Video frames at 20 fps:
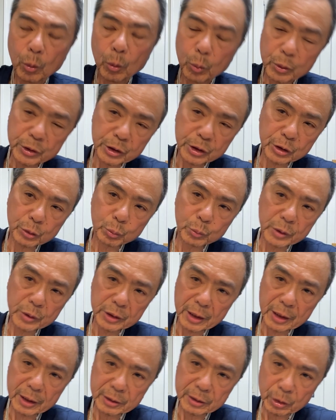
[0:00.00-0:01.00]
which is
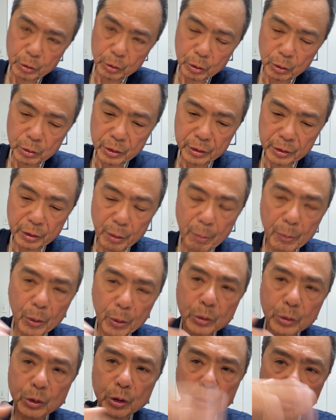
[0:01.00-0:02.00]
when they're called an
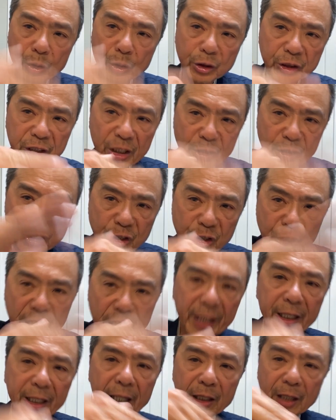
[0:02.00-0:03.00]
emerger because they
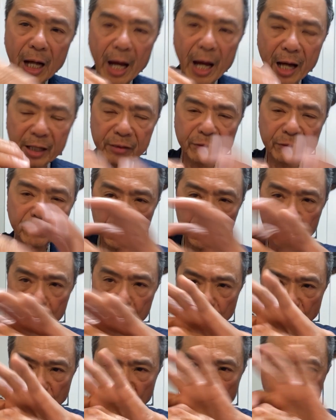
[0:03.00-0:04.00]
shake out of
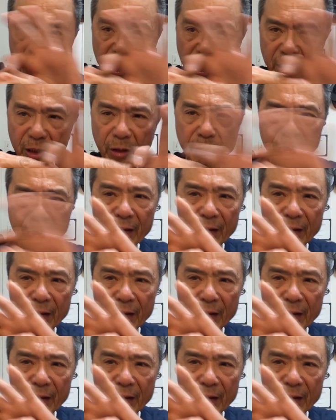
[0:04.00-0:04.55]
their shell.